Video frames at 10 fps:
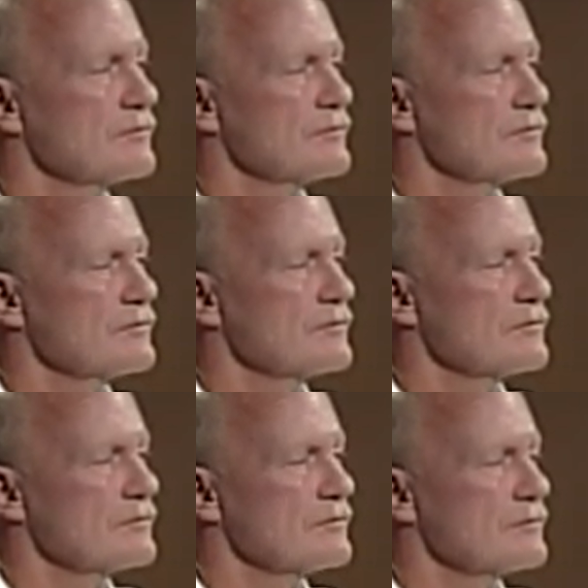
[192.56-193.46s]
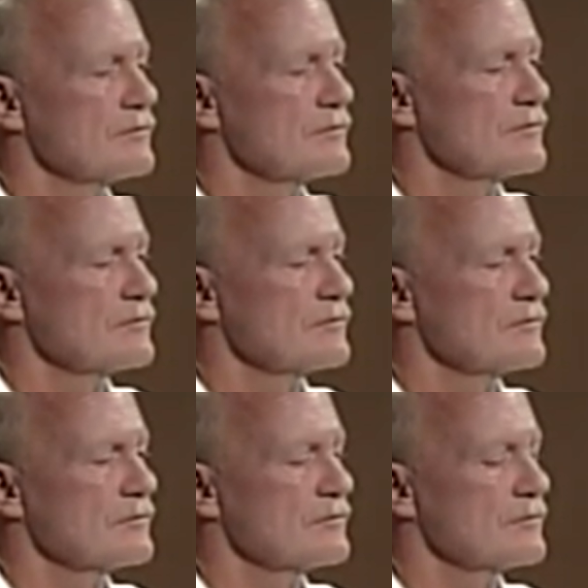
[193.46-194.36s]

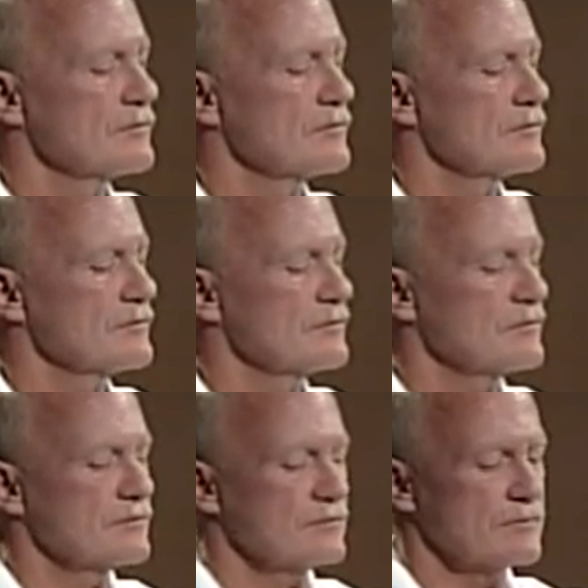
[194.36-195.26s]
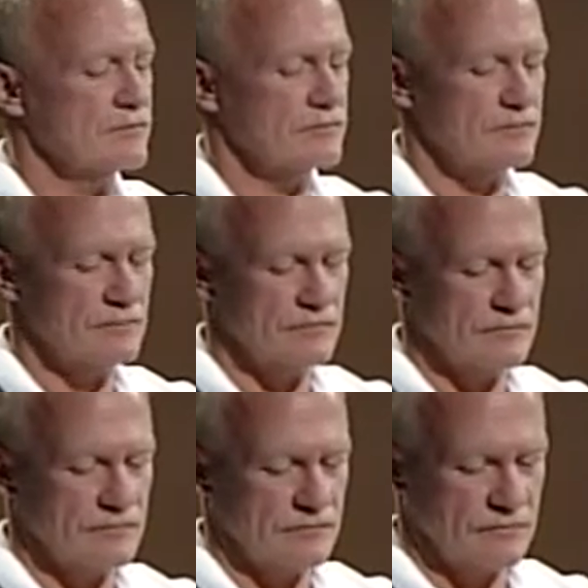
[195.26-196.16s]

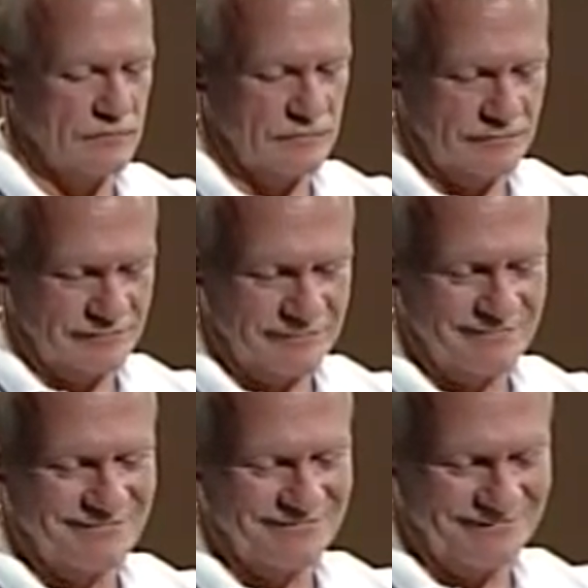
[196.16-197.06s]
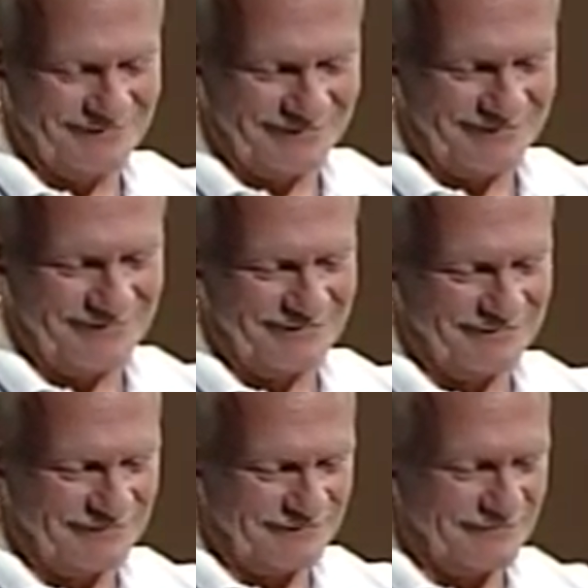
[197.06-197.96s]

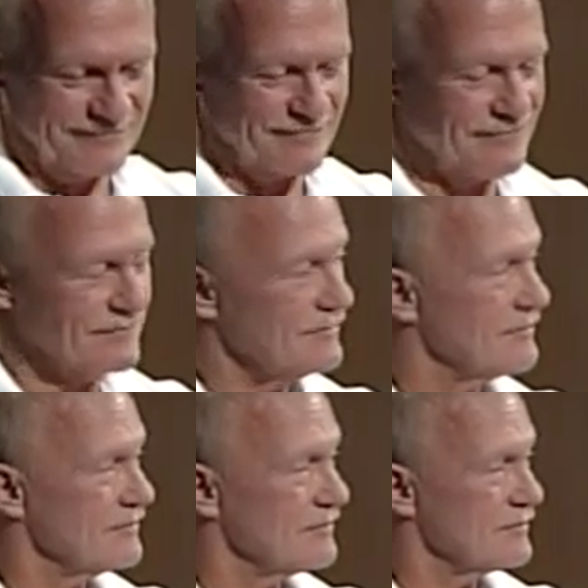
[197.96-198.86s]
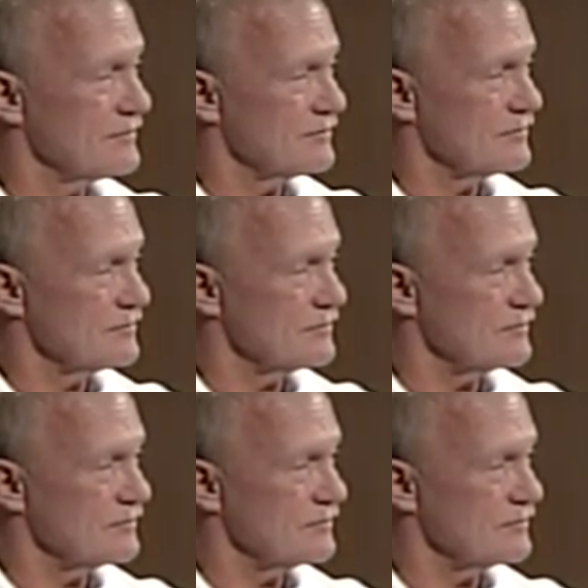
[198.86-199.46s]
(silent)